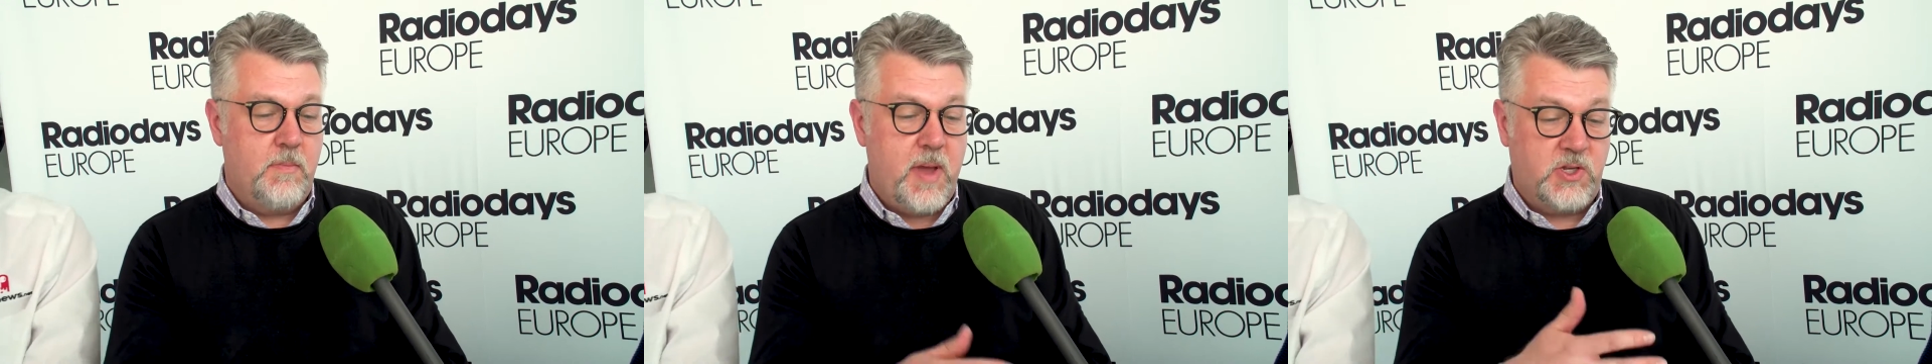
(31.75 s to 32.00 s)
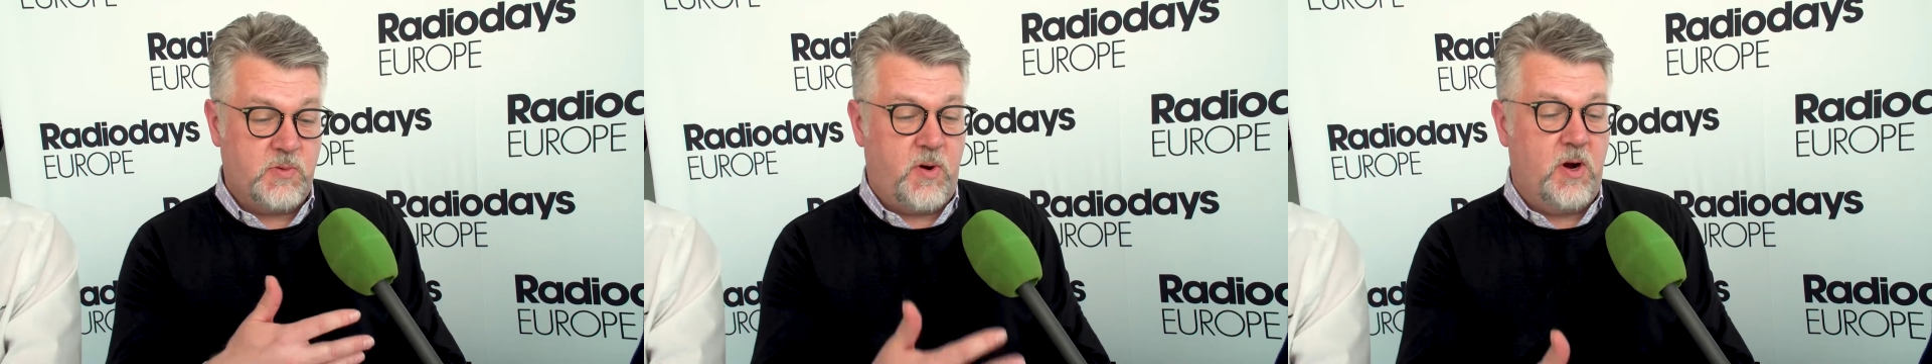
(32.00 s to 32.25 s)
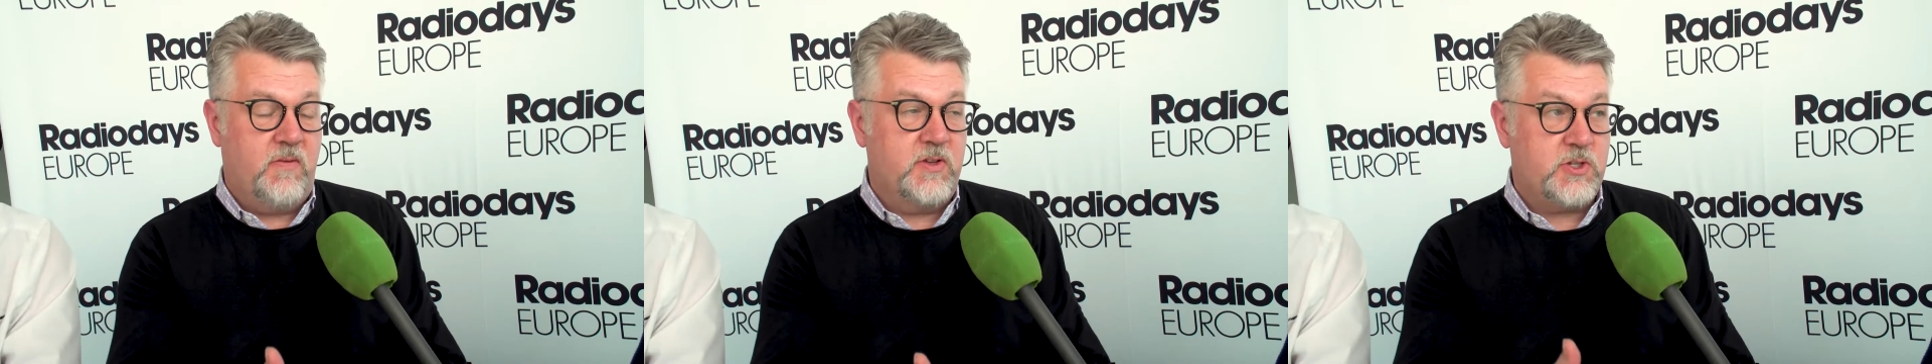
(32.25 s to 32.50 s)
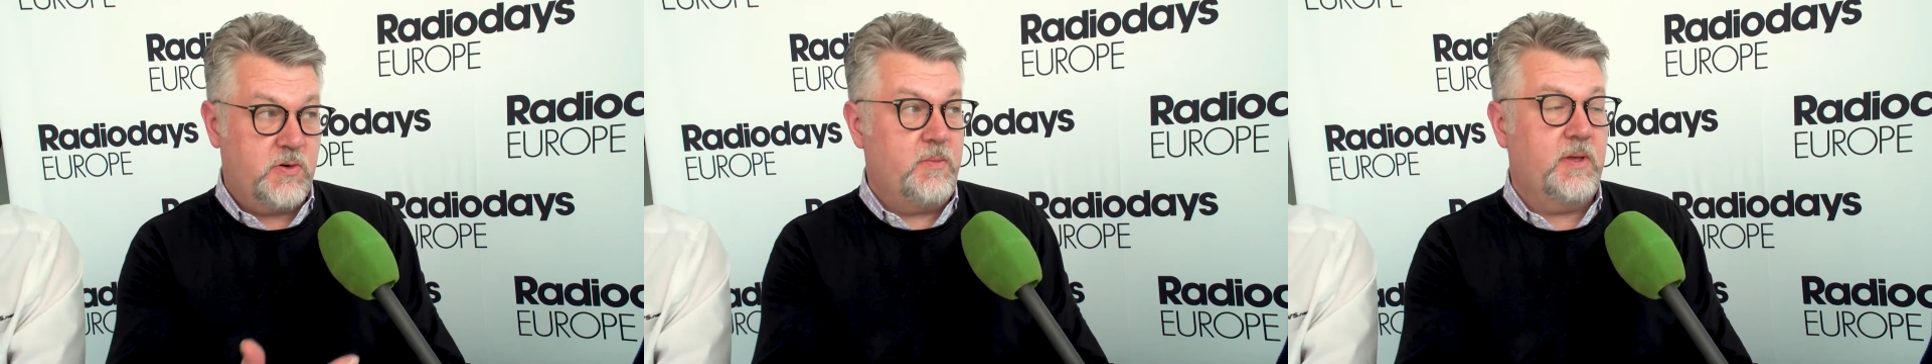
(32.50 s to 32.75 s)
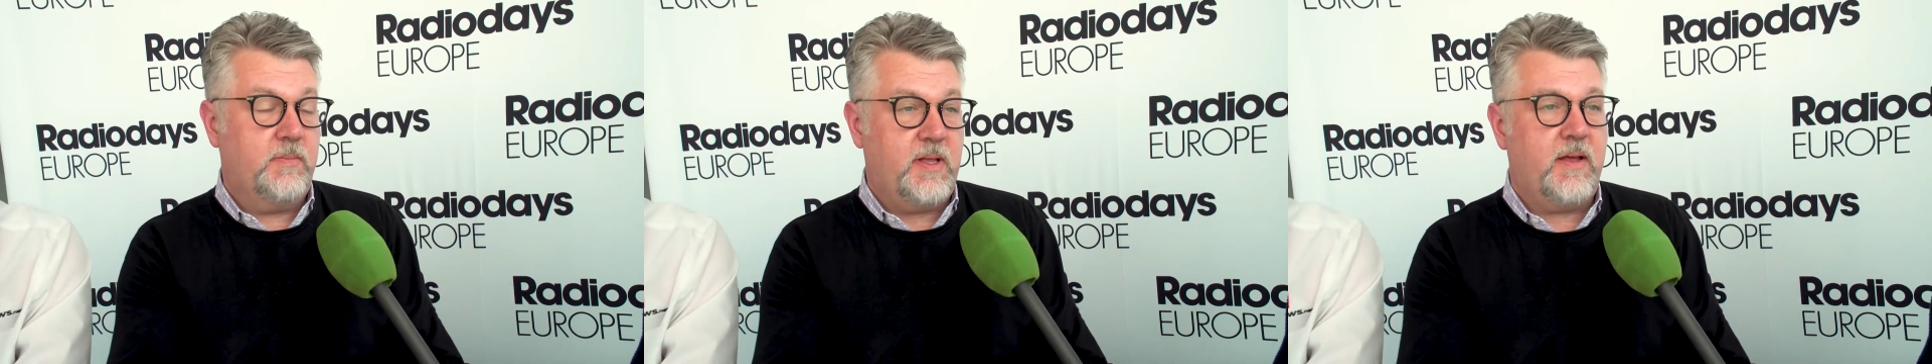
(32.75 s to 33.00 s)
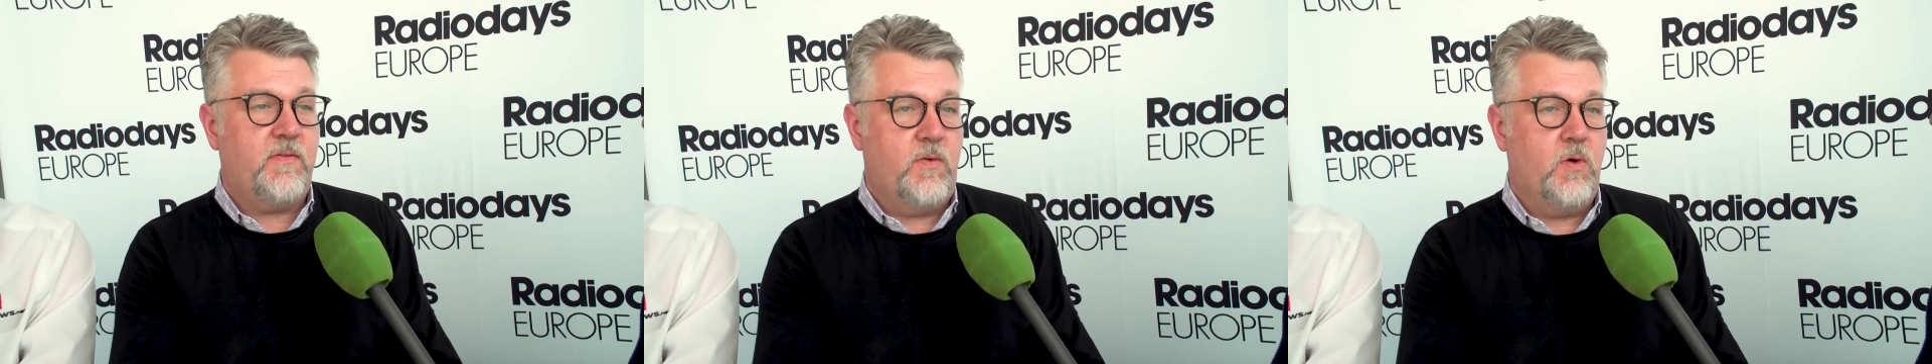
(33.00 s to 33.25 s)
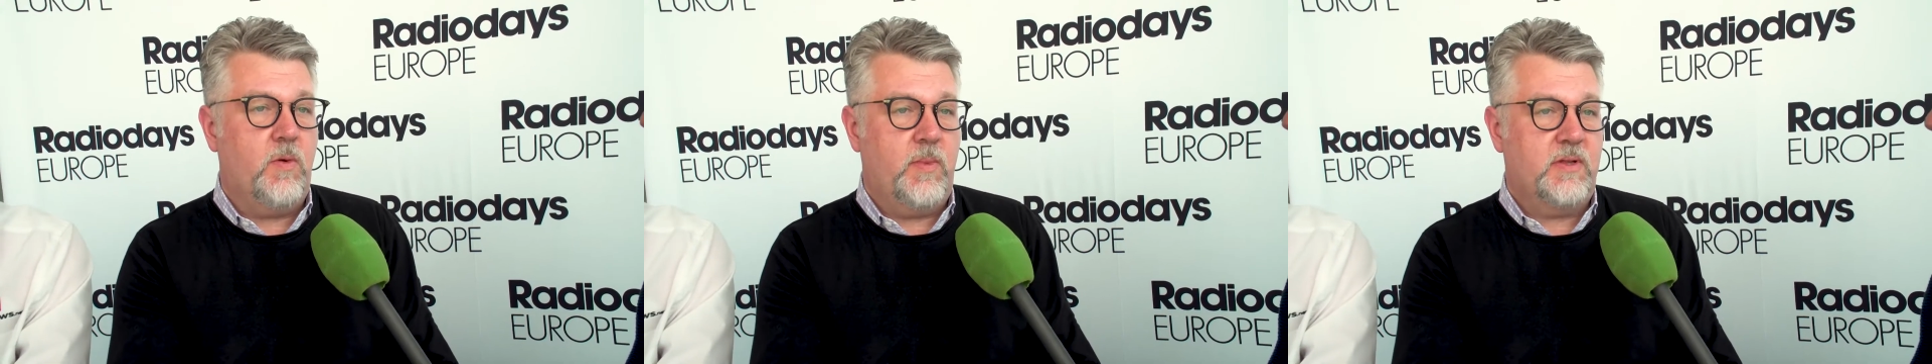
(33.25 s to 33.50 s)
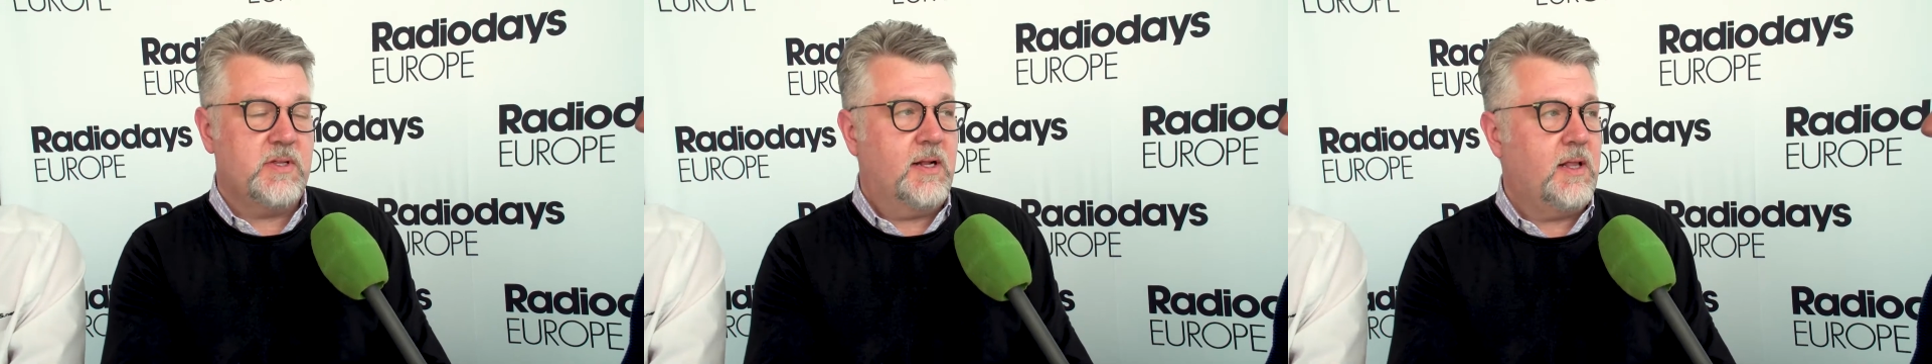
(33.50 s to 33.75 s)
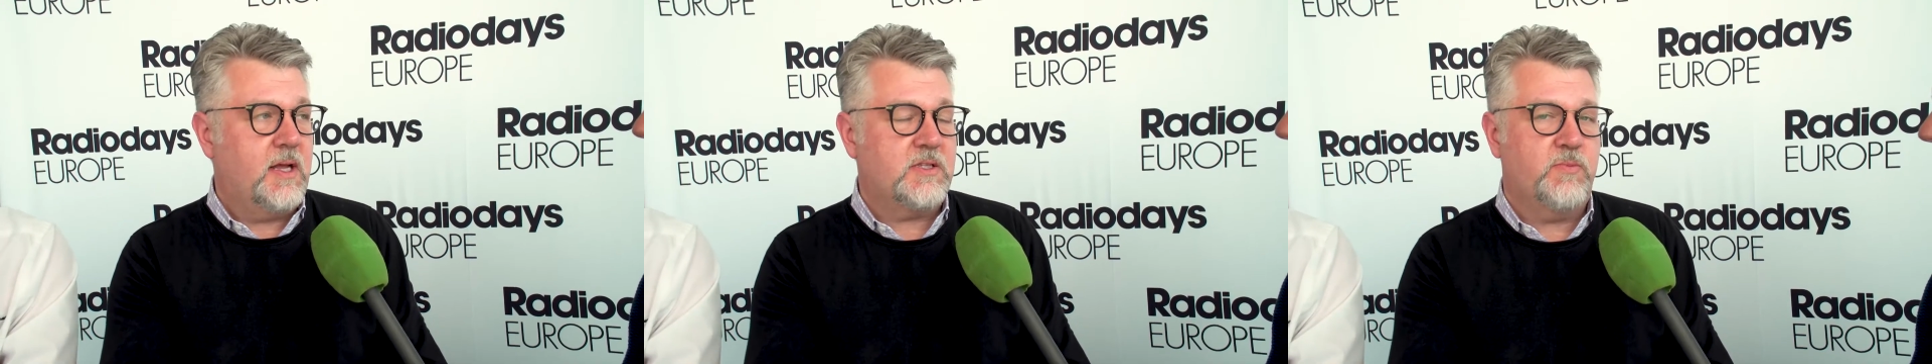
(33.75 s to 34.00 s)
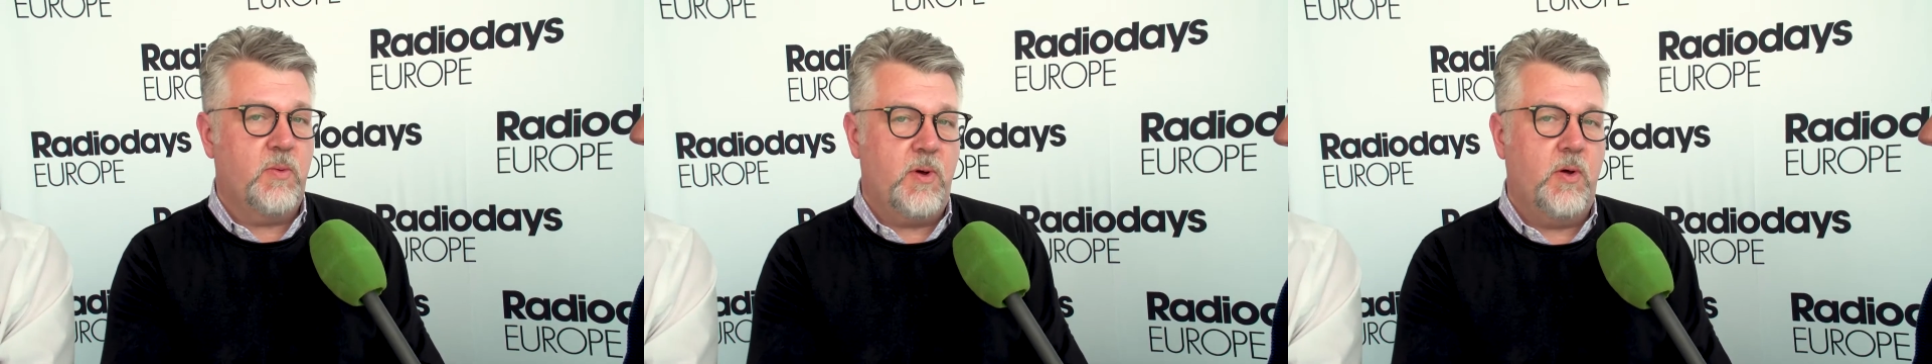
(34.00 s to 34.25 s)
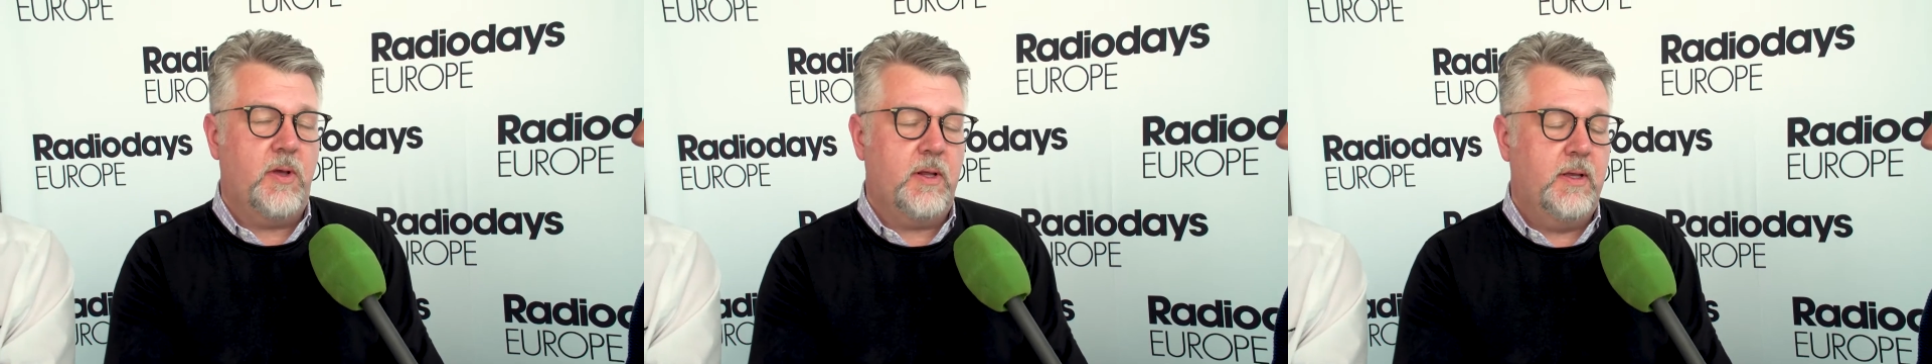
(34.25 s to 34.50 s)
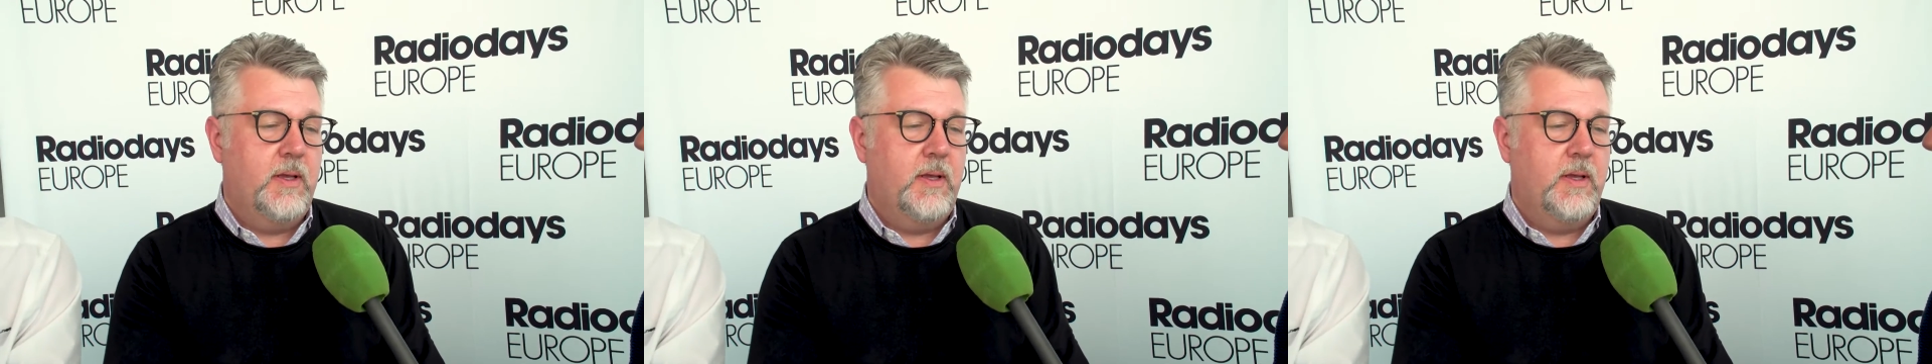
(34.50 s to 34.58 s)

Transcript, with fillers: major part of a streaming platform and has done a lot to promote it.